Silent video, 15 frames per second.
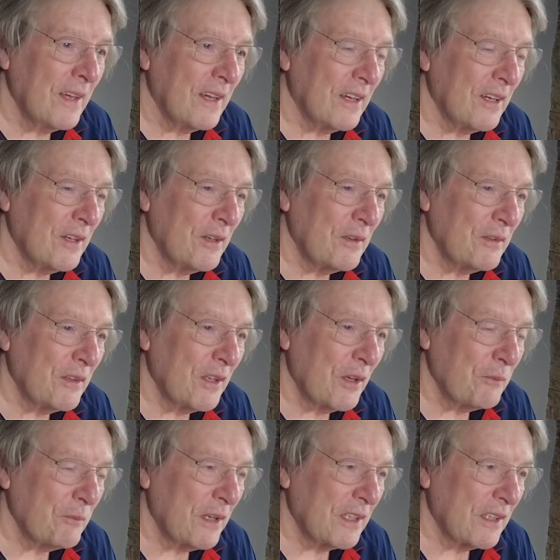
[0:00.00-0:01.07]
and
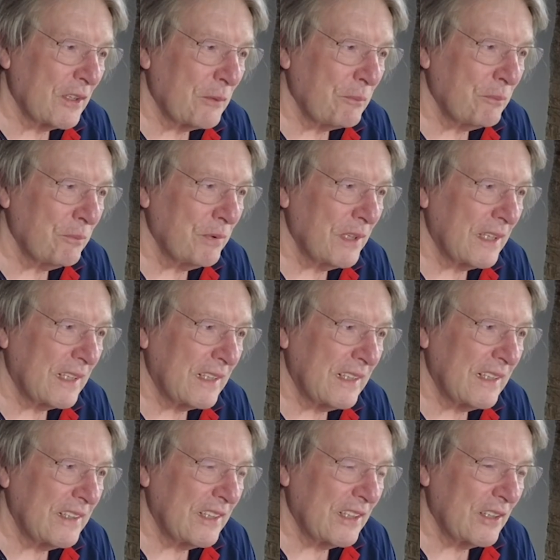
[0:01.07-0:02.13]
made a complete
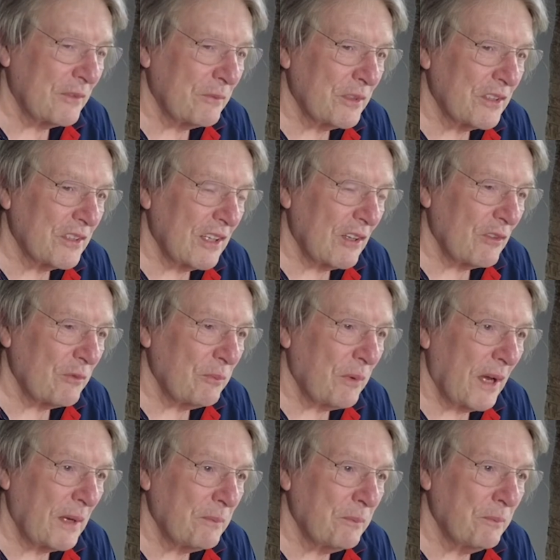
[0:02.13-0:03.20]
idiot of myself
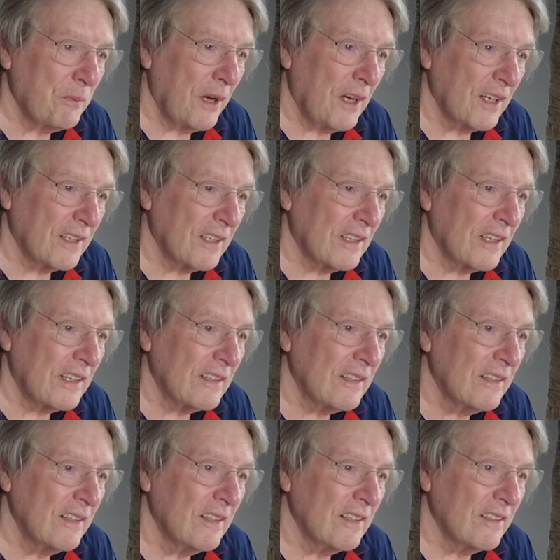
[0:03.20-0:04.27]
by parking
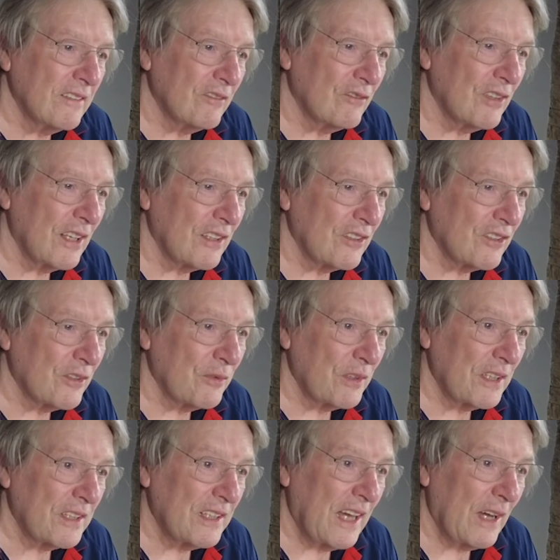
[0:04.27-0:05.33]
it
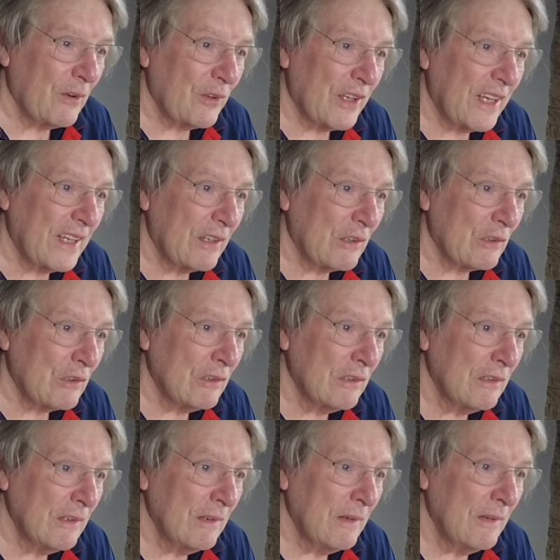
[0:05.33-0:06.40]
relatively downhill,
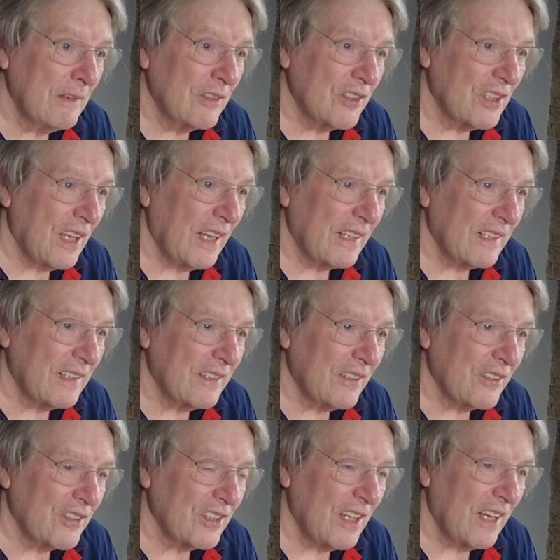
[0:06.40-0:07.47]
slightly in
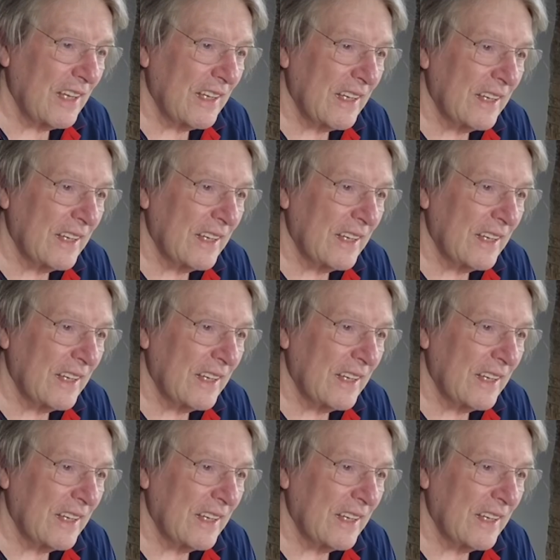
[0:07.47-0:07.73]
a slight